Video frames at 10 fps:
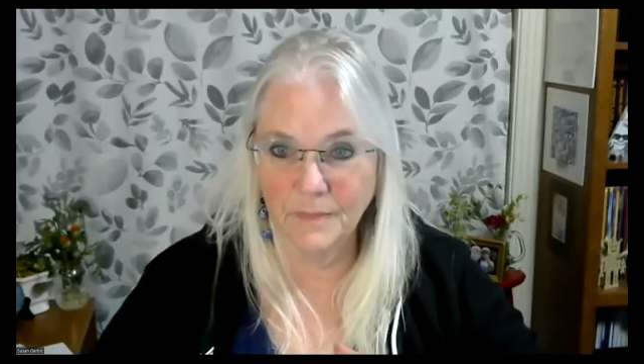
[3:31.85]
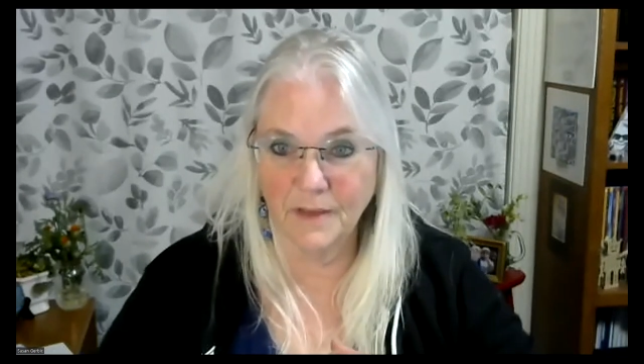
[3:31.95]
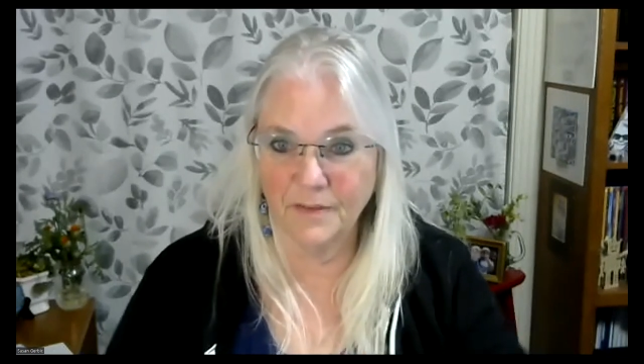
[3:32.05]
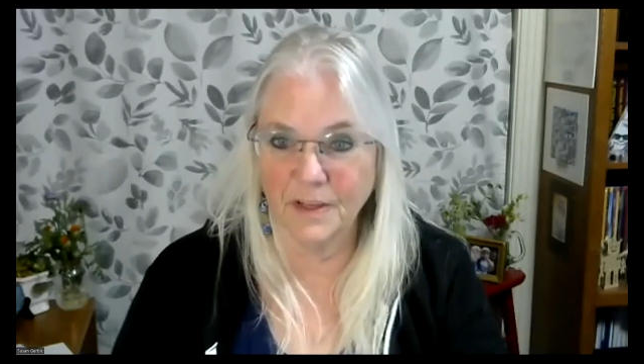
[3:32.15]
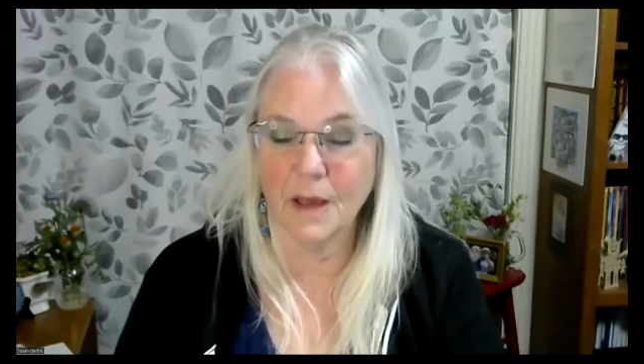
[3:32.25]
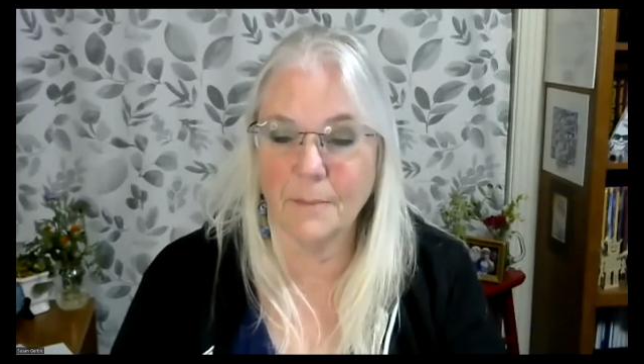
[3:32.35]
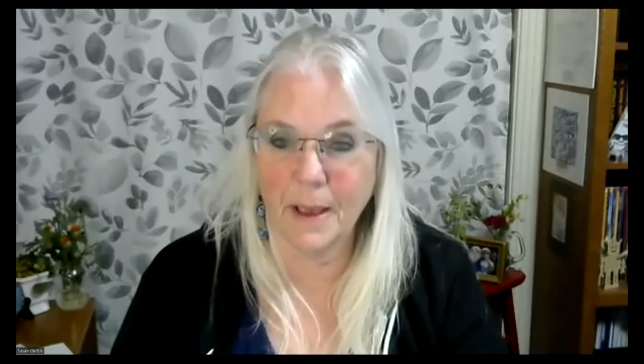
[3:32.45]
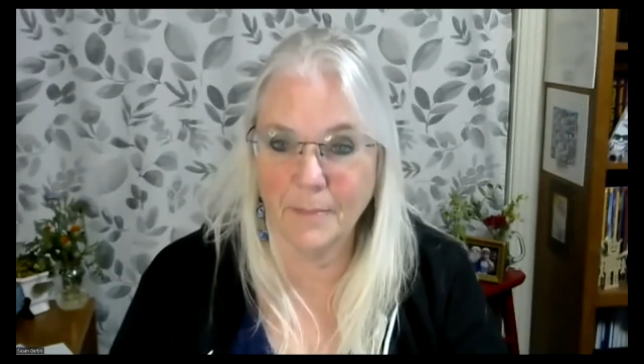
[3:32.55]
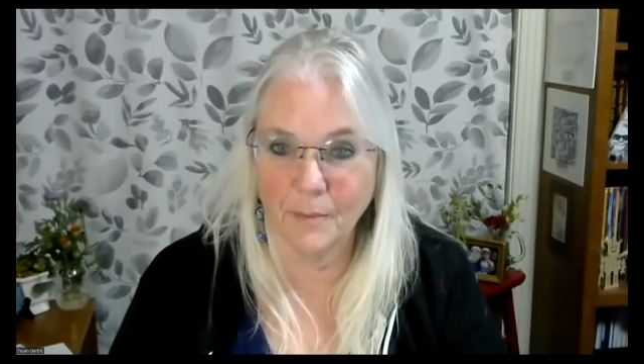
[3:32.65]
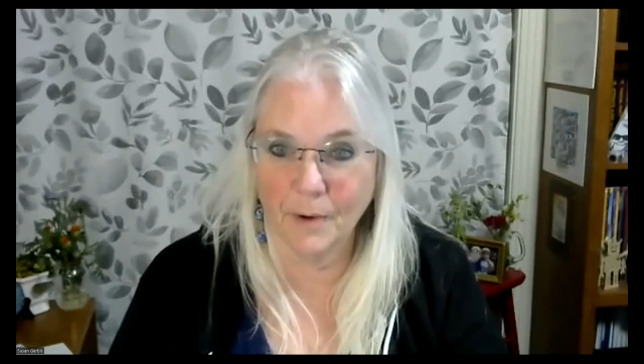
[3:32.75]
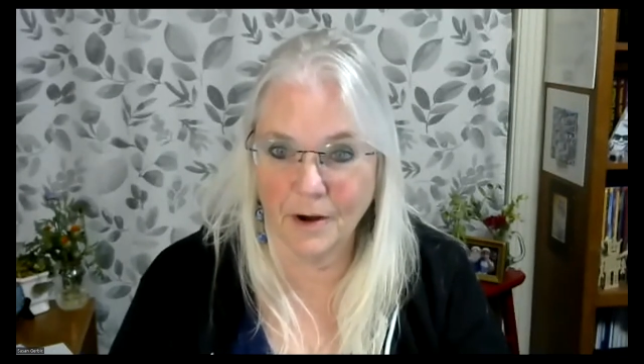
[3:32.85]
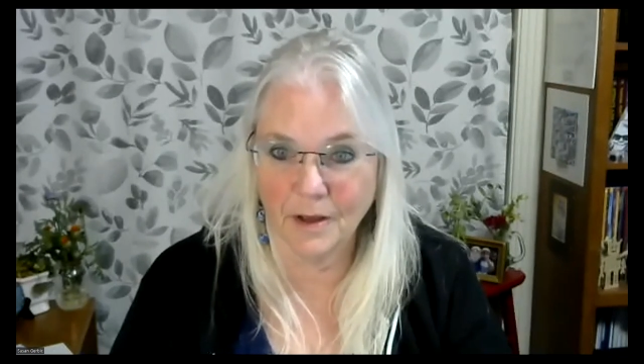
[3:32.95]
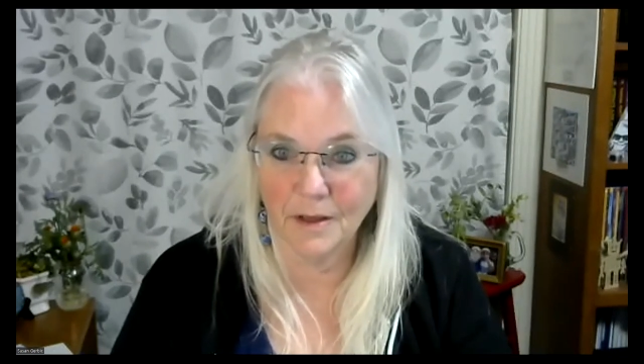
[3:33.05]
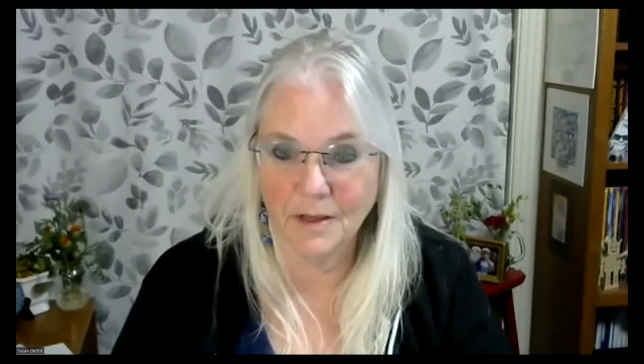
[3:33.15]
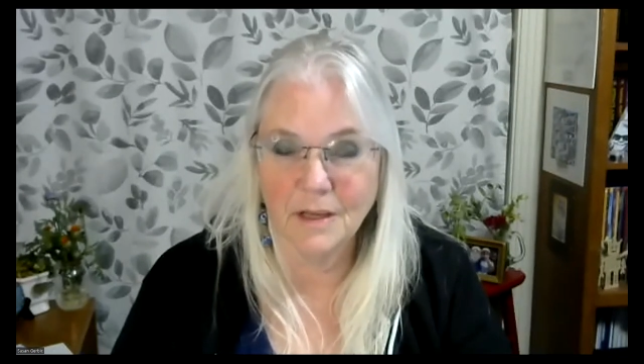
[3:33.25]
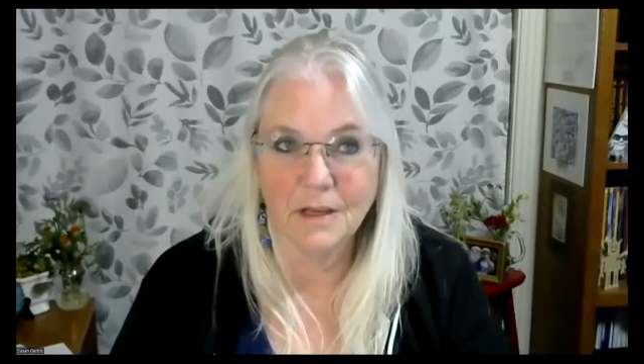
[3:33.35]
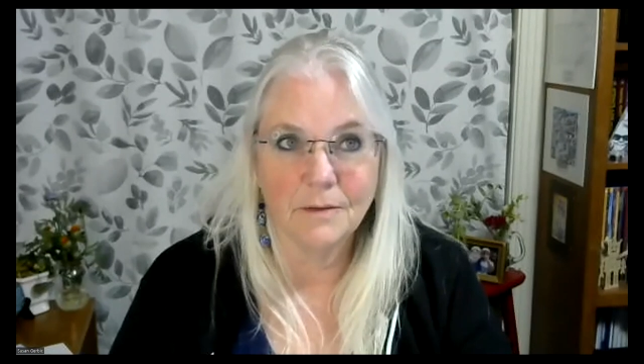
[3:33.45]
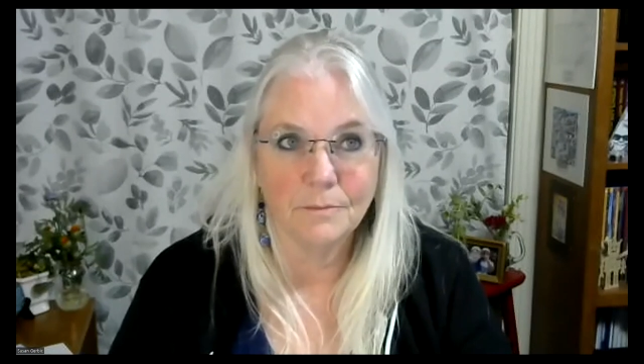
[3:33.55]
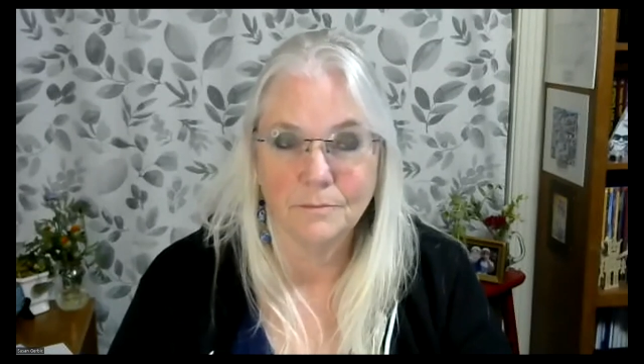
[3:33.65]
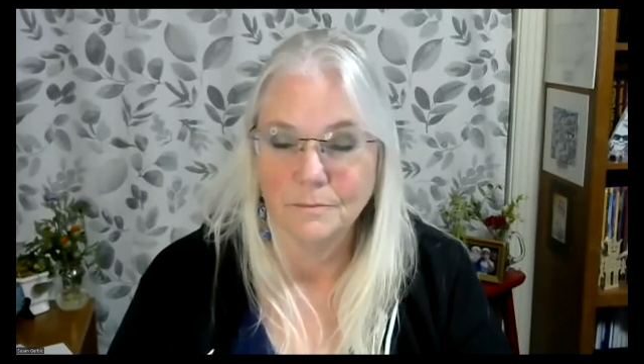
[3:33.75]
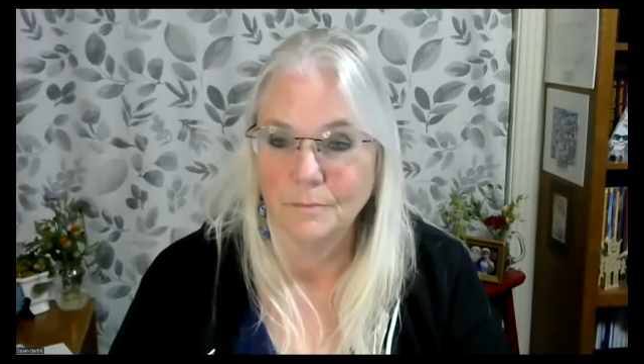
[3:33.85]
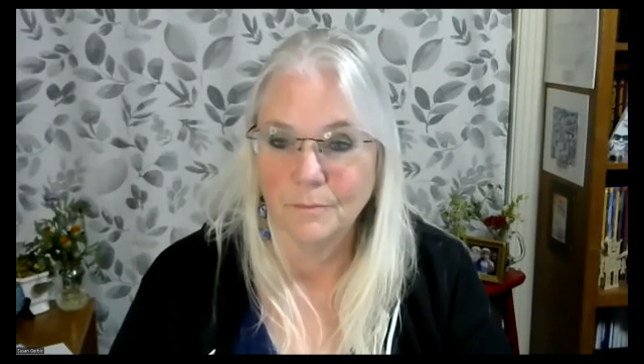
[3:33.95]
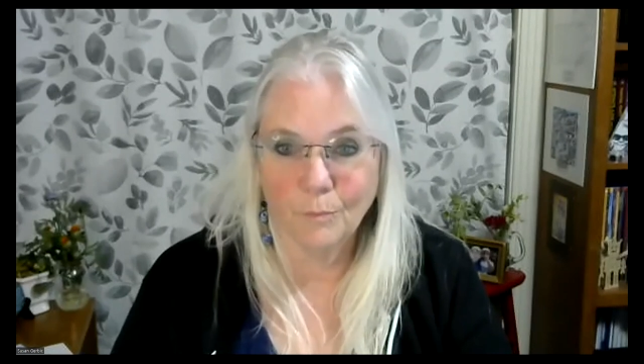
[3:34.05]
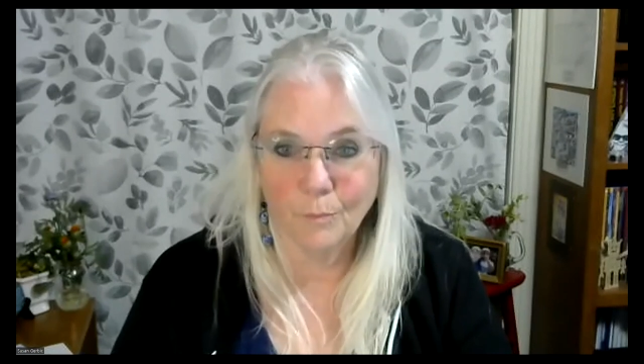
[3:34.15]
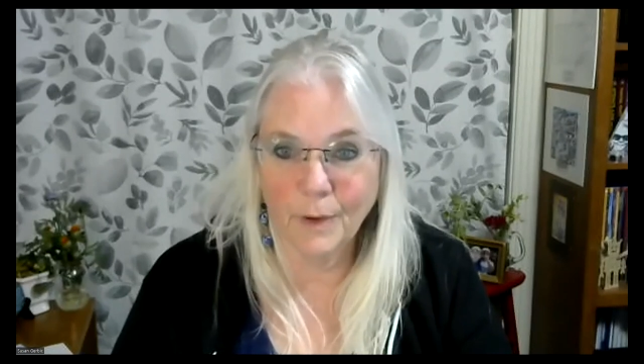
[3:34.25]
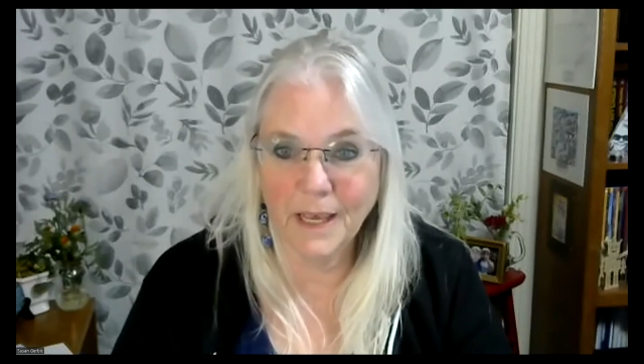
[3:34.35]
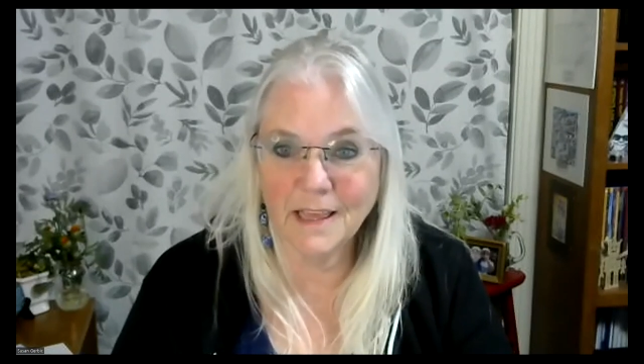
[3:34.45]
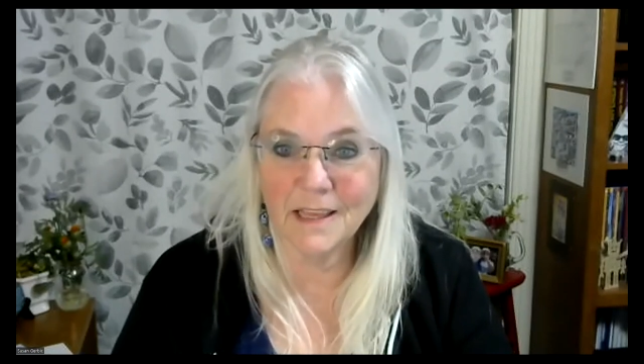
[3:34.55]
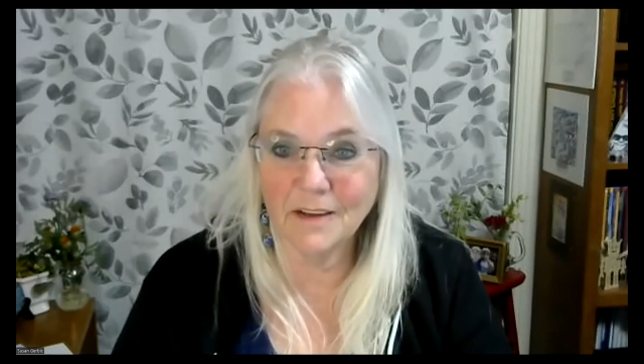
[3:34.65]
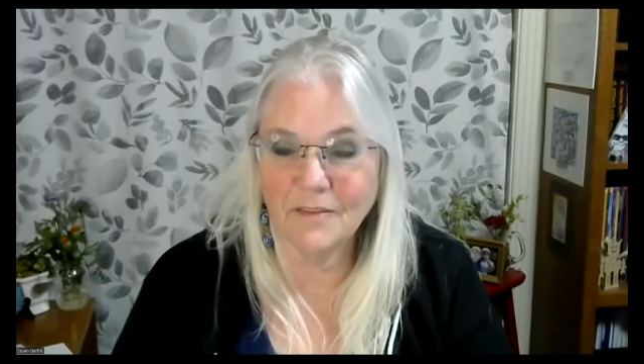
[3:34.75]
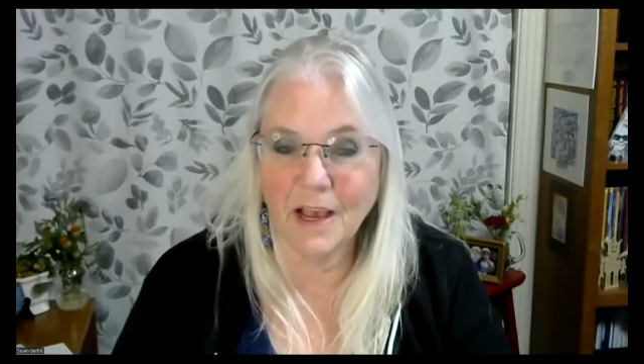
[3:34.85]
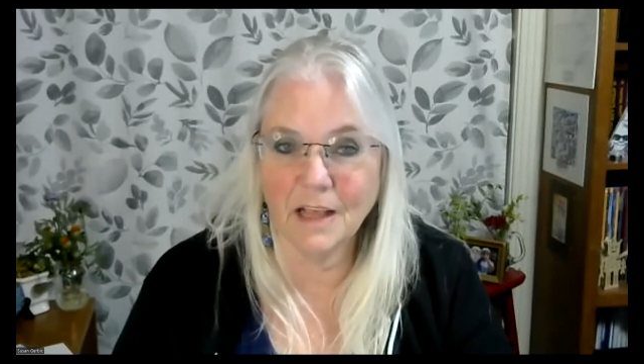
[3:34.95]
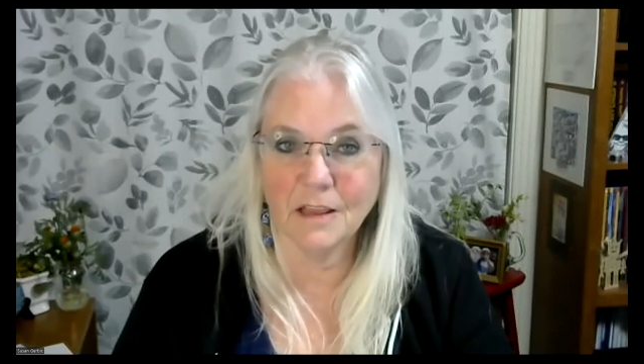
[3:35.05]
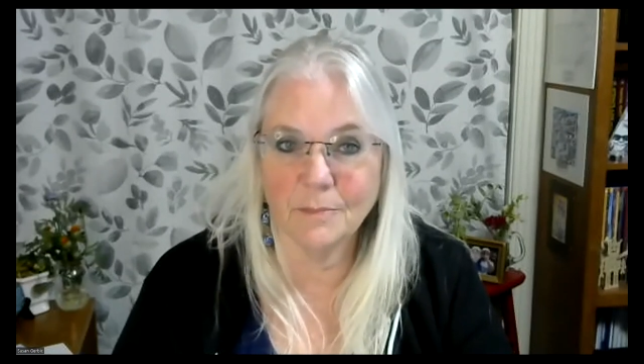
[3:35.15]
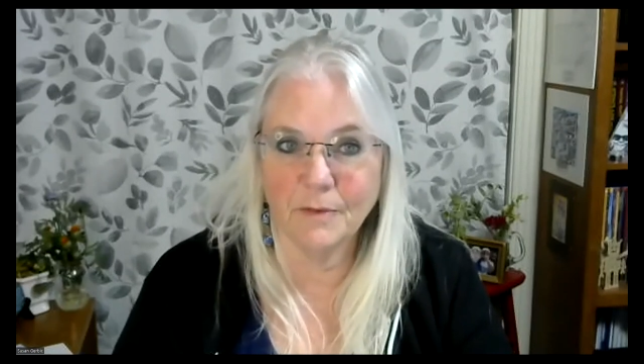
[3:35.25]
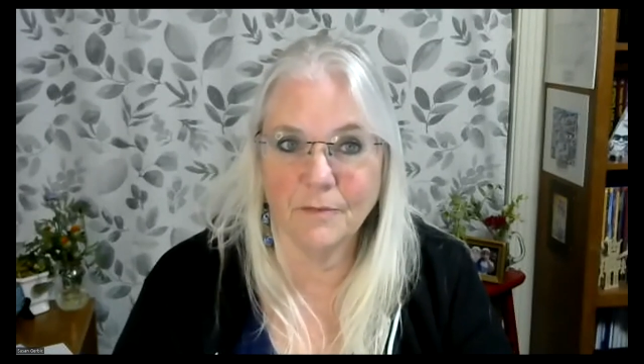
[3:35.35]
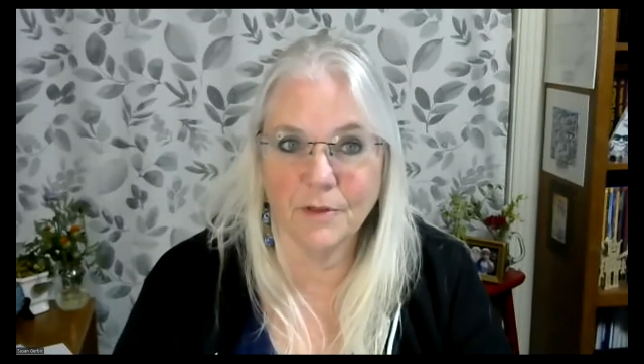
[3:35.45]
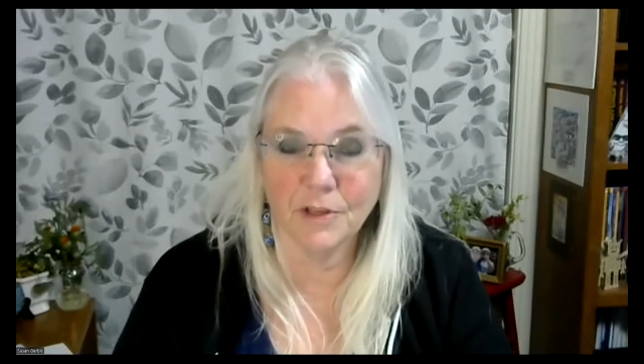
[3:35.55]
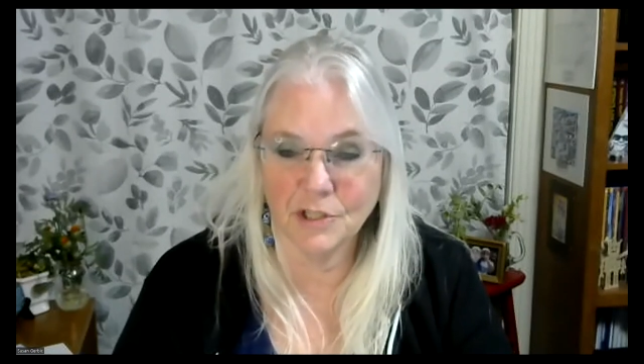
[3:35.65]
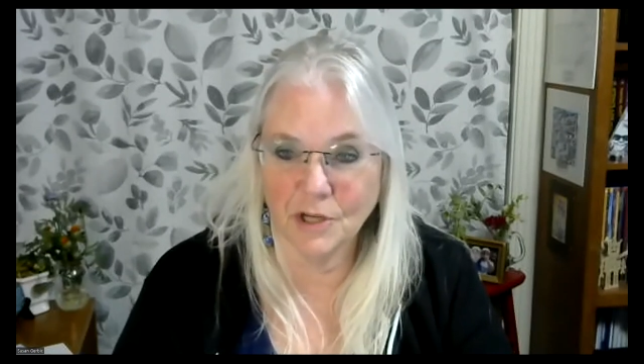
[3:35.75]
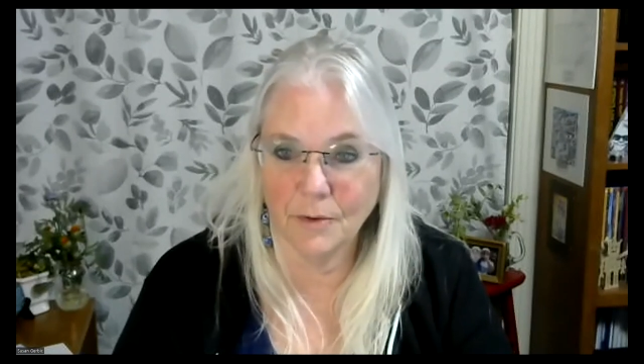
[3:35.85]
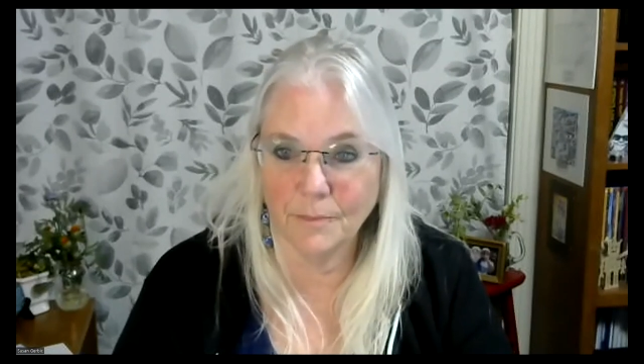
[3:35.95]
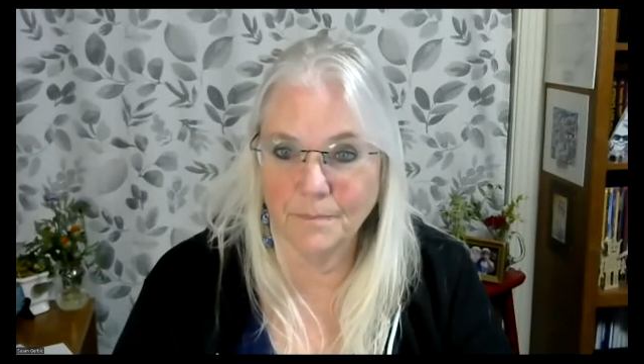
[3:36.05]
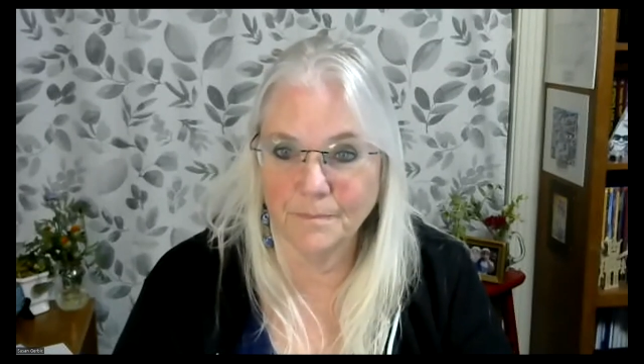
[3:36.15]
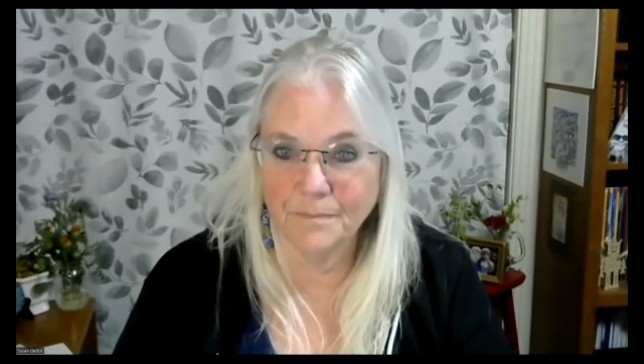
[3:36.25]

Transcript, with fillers: They filled out paperwork weeks in advance before the show